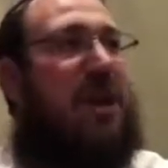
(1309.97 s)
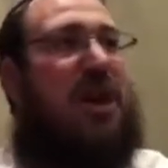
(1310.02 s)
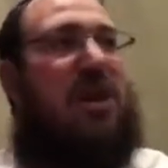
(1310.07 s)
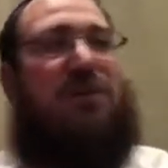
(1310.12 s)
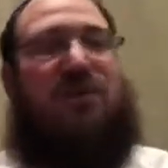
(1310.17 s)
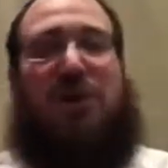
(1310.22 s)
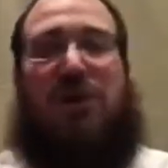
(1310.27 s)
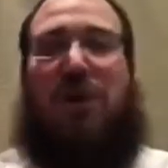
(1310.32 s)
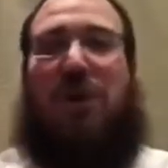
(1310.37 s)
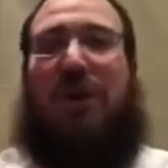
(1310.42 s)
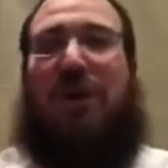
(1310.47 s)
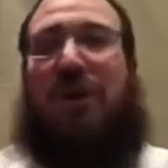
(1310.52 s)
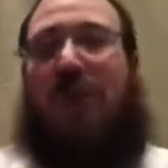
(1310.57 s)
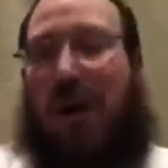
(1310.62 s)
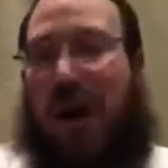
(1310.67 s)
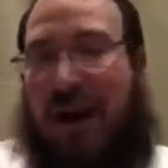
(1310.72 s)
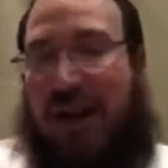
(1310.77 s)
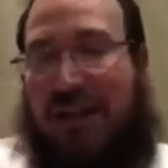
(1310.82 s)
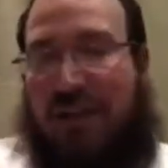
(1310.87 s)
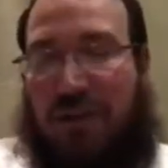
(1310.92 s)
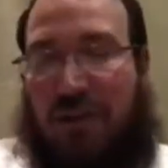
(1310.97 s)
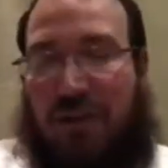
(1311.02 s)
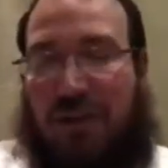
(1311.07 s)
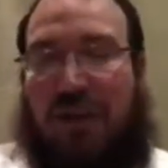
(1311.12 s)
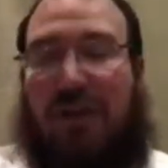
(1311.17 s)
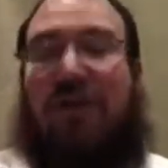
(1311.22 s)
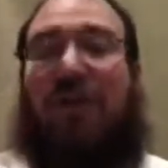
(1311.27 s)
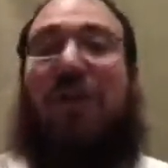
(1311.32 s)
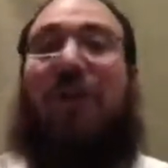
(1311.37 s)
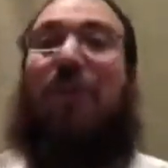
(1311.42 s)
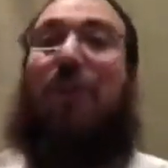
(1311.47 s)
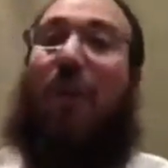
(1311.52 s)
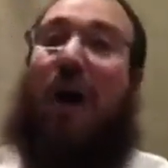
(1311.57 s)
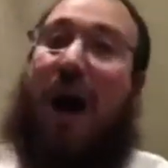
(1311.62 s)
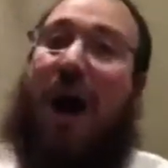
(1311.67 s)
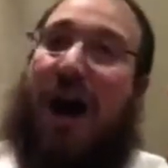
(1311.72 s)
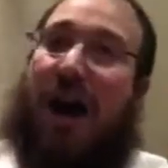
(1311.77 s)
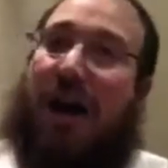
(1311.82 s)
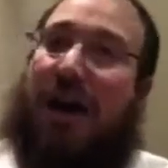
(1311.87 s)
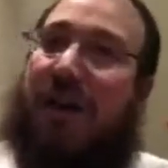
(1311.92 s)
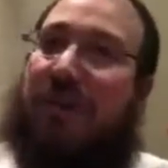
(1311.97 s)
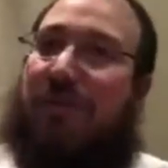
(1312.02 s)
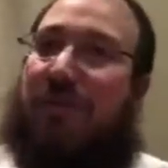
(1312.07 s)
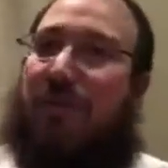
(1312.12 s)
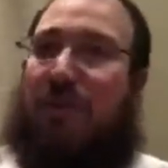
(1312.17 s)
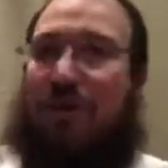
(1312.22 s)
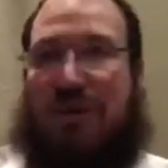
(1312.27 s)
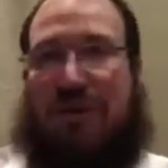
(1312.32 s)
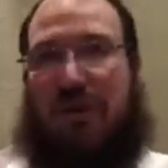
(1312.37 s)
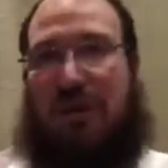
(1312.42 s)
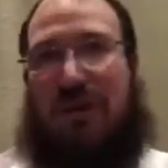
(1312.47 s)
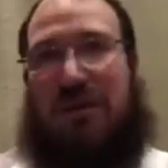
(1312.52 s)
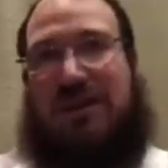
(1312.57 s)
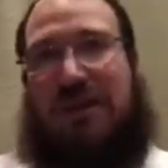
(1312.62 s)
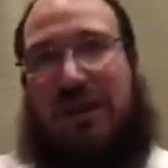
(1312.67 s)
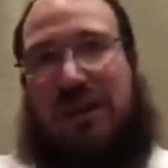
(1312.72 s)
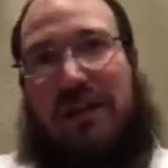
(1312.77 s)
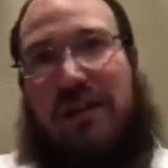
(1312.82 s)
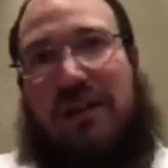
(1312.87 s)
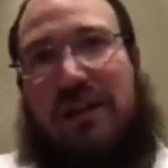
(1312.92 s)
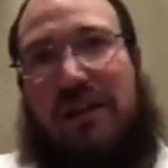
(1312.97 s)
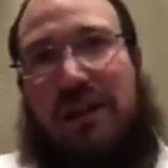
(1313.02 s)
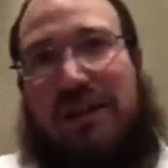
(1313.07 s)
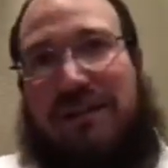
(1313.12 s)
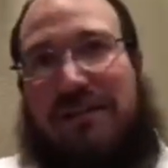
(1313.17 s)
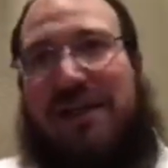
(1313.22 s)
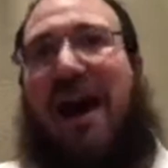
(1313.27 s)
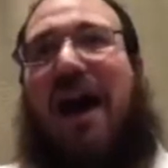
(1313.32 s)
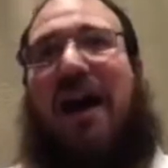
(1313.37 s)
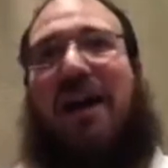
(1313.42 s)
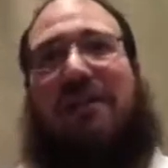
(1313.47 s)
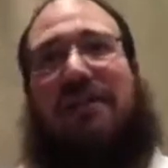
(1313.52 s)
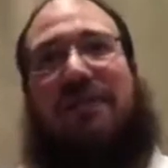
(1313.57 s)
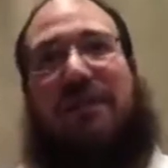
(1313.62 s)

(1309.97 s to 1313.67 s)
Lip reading: So knowing why is so critical, and why, of course, starts in Da'at.